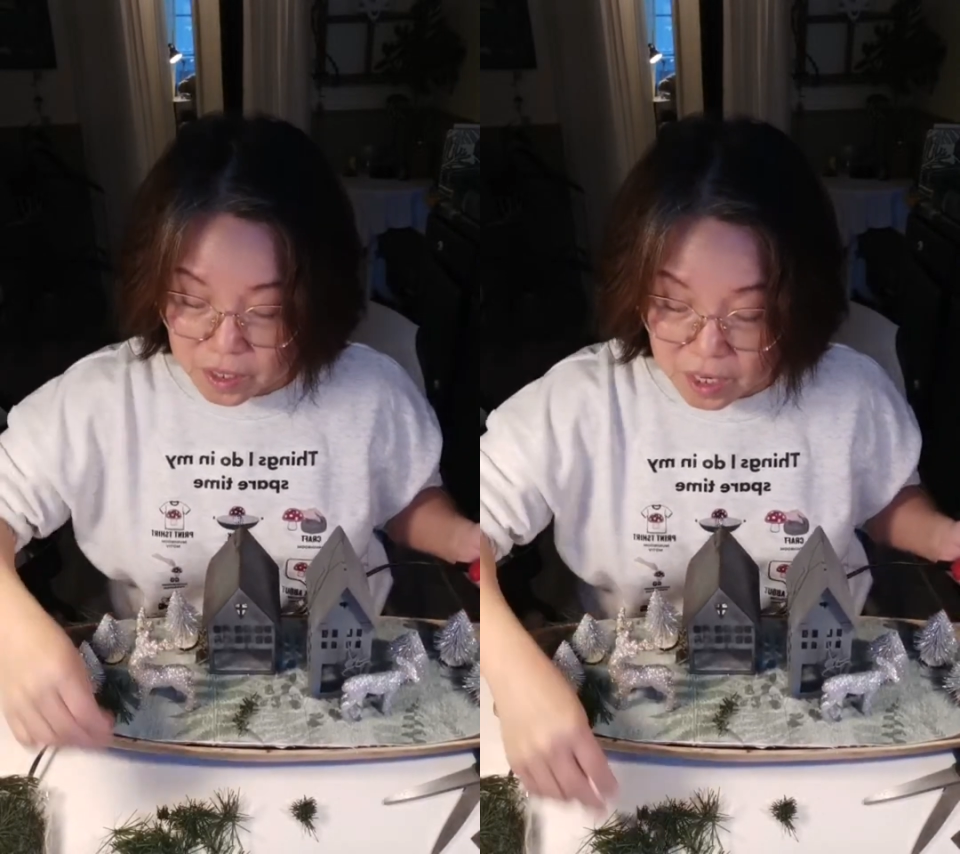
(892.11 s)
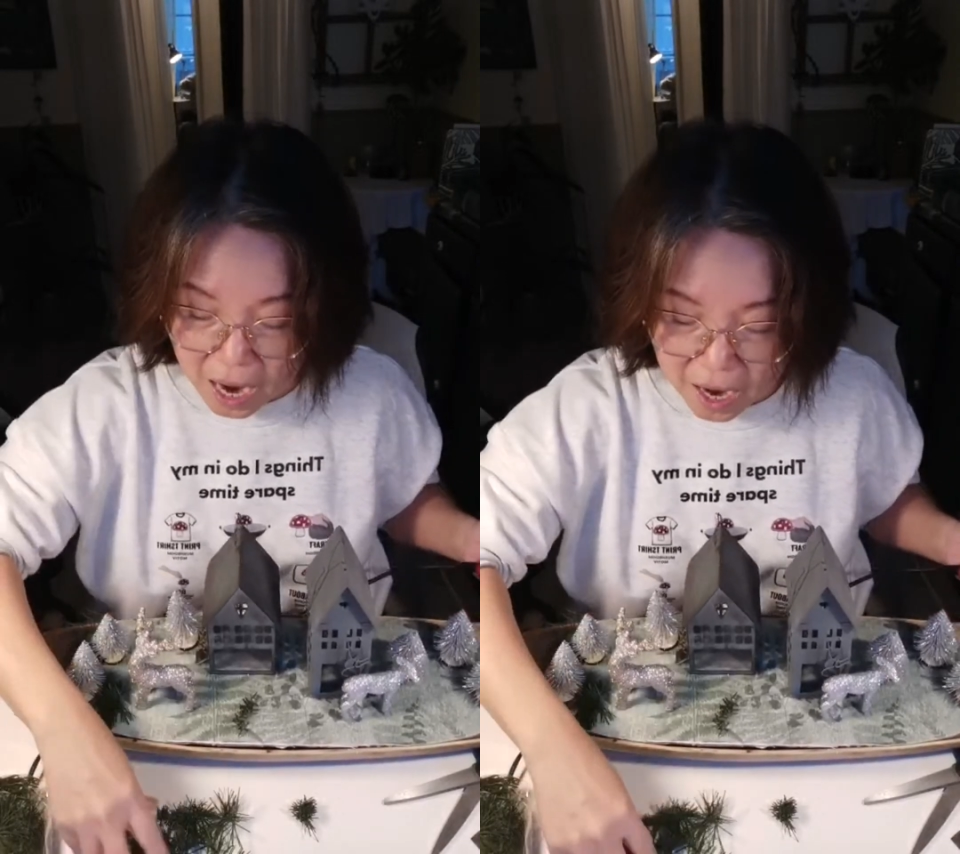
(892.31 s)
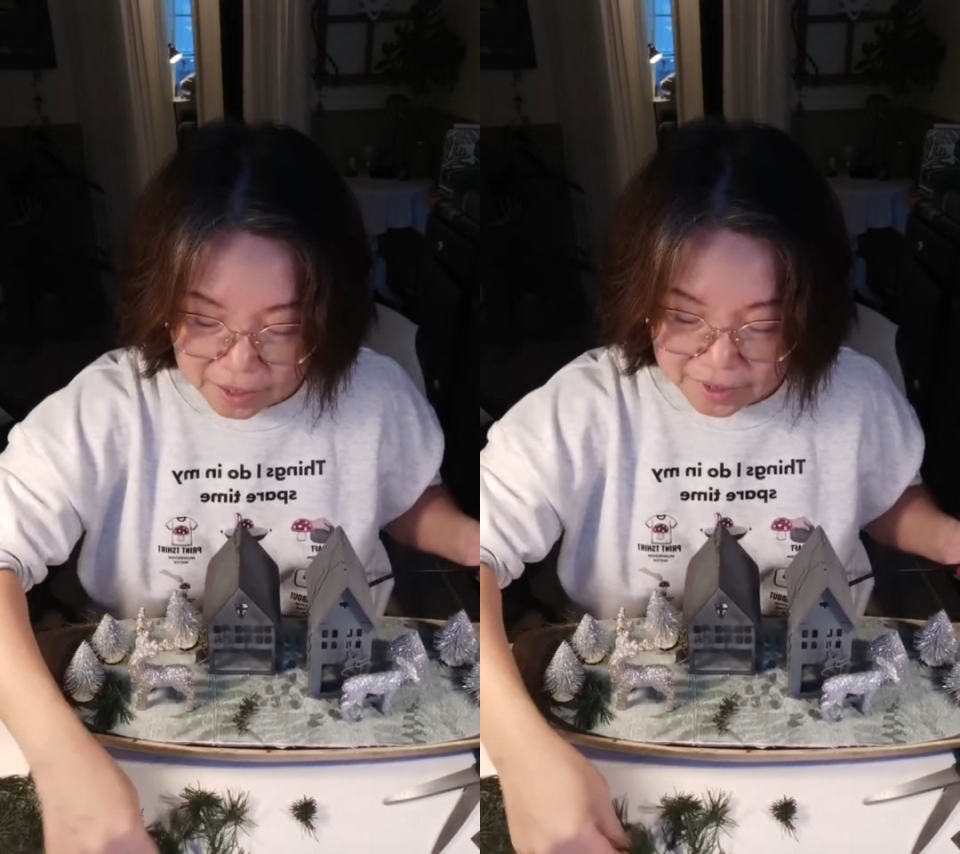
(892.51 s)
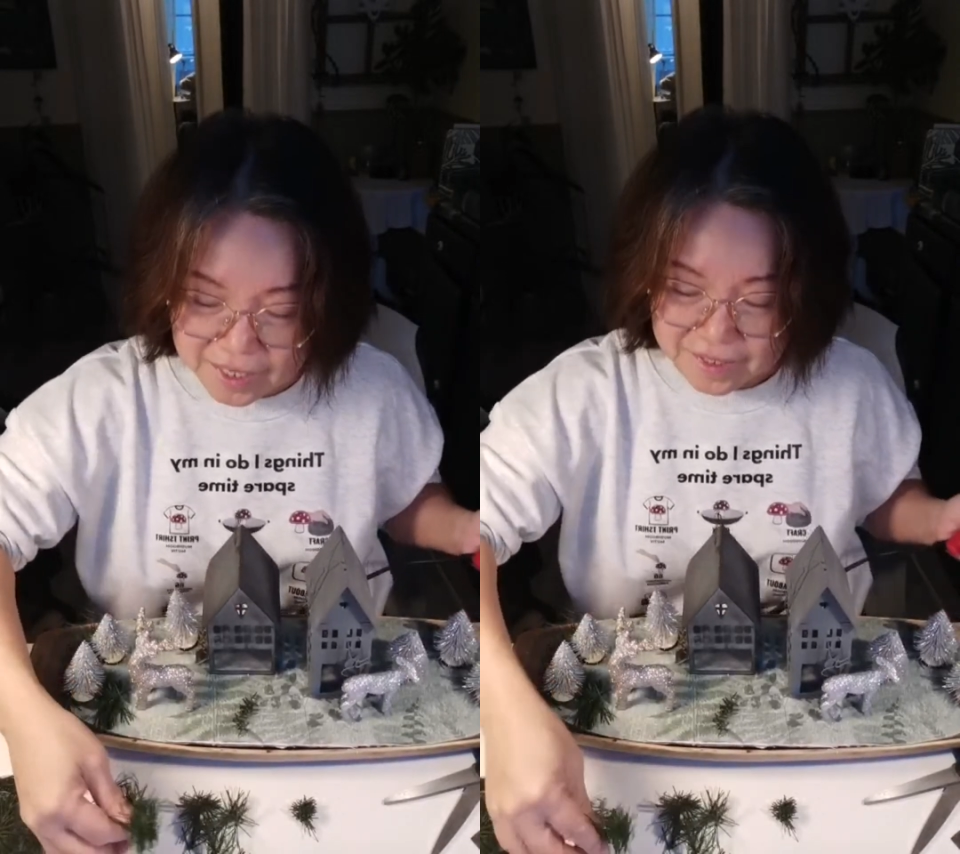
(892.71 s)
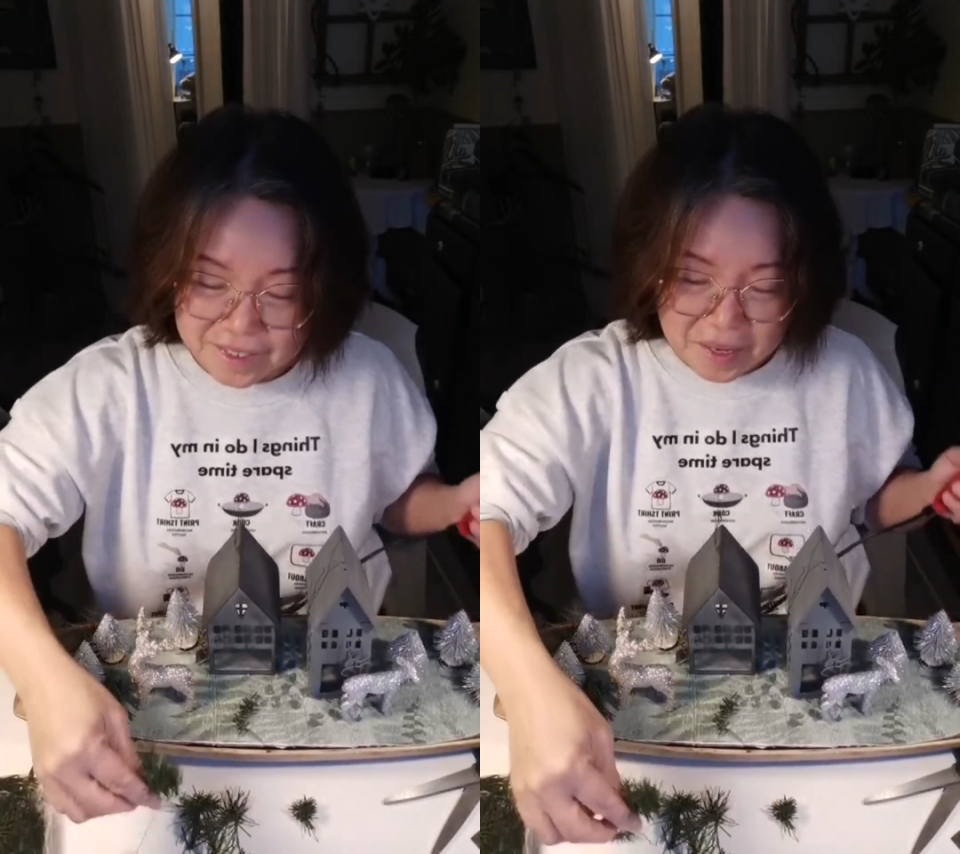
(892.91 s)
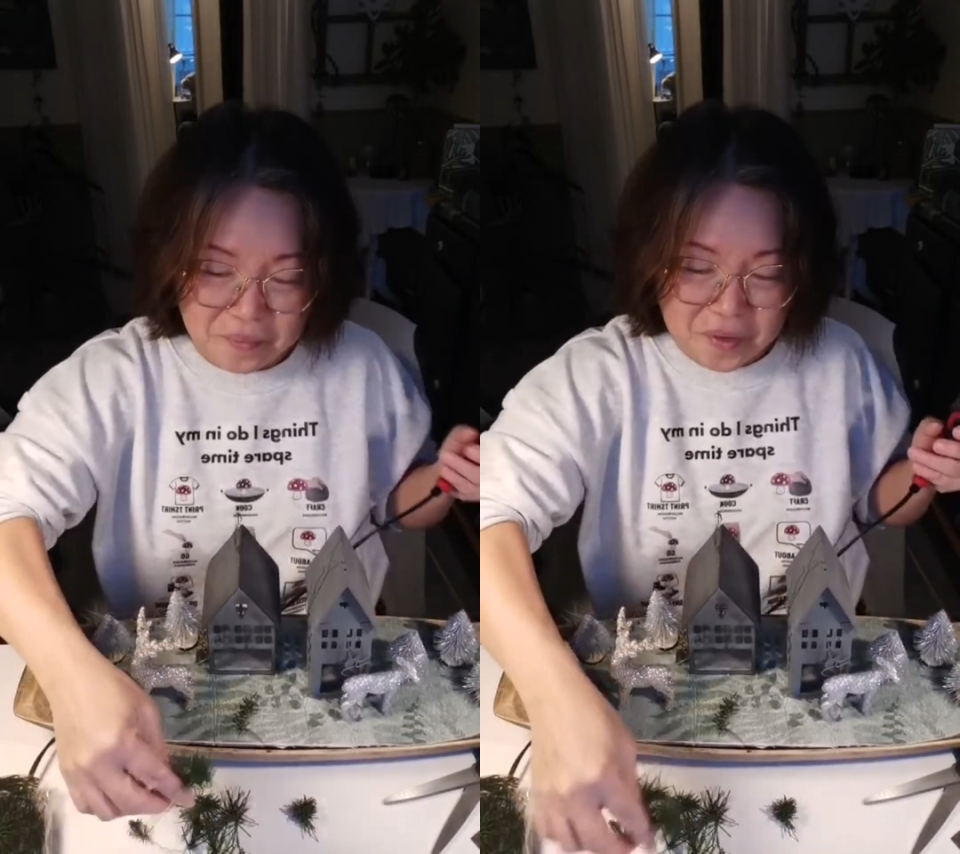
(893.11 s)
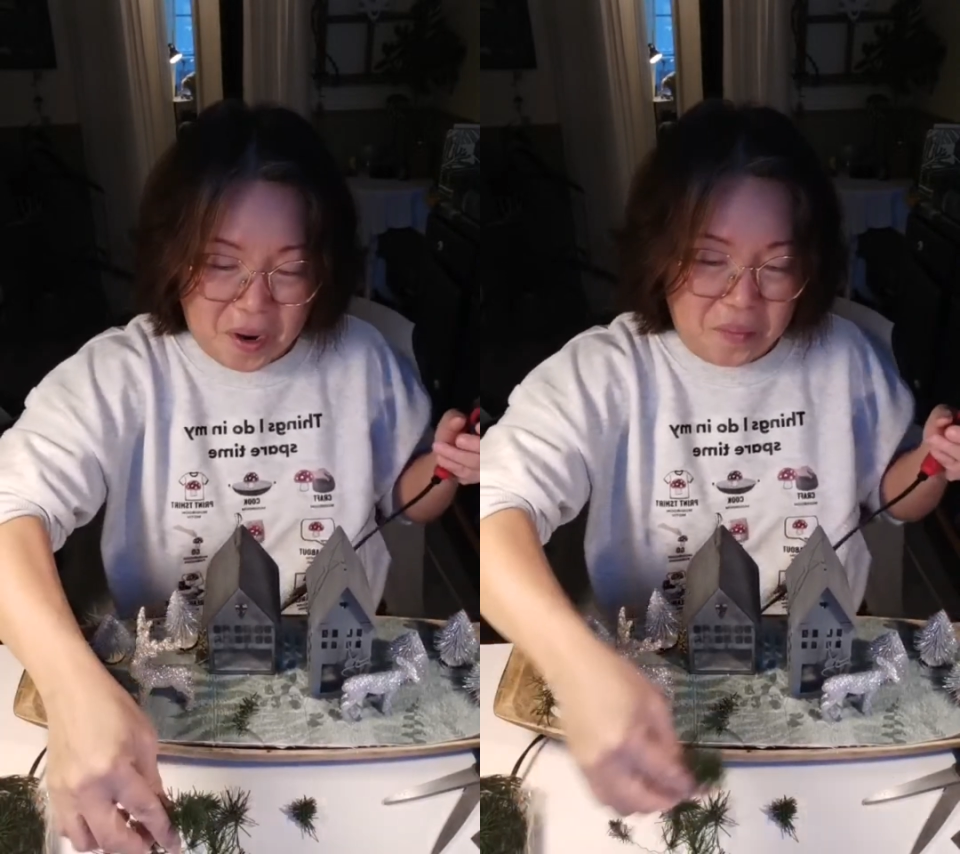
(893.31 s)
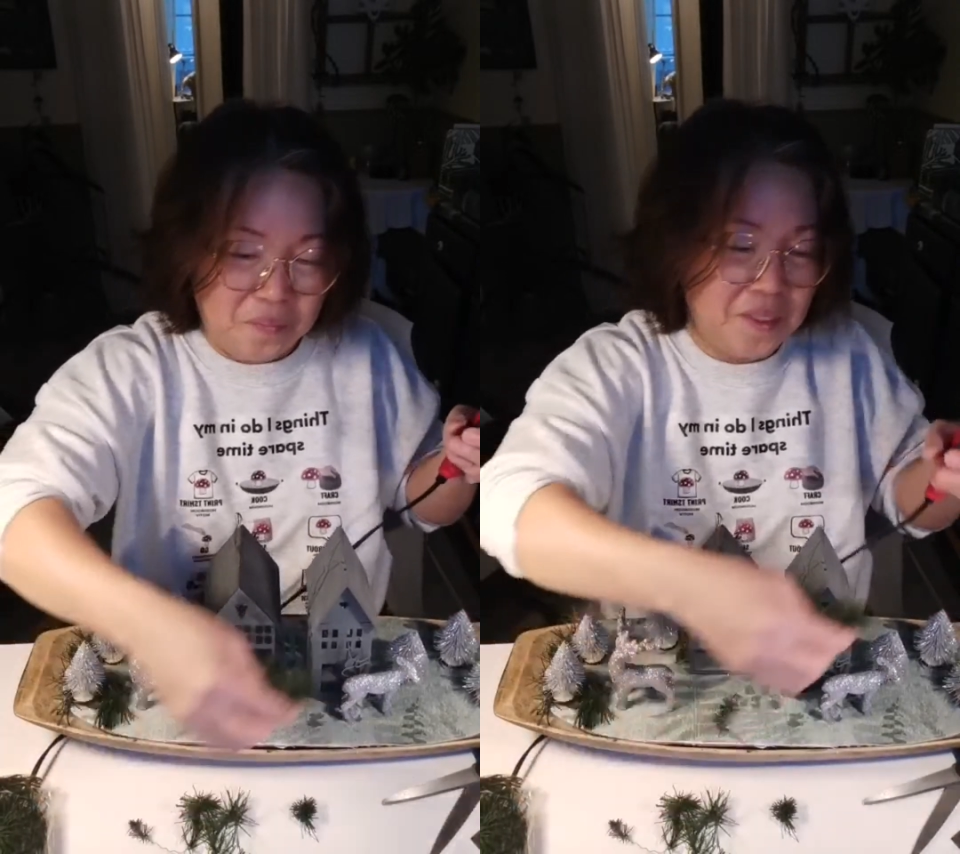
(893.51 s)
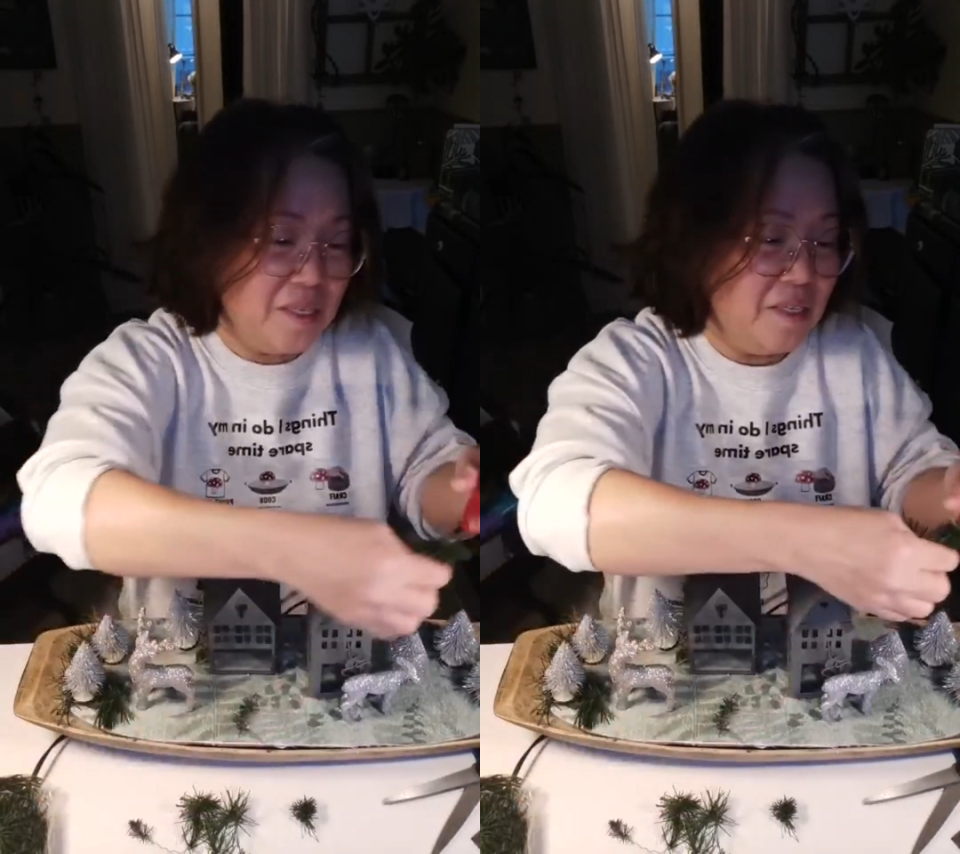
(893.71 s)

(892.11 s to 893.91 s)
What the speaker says: kind sometimes.